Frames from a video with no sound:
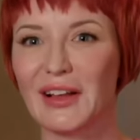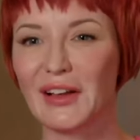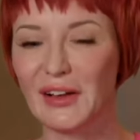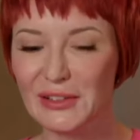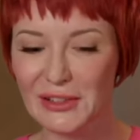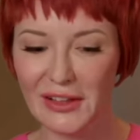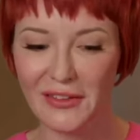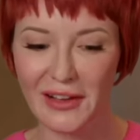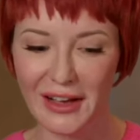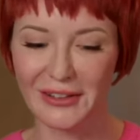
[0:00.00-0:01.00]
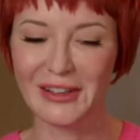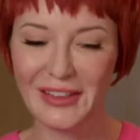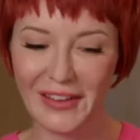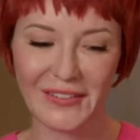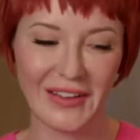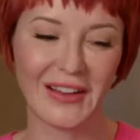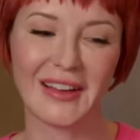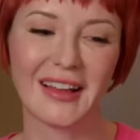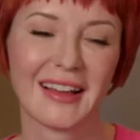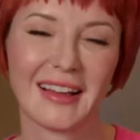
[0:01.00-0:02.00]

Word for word: Like, I just love everything about it.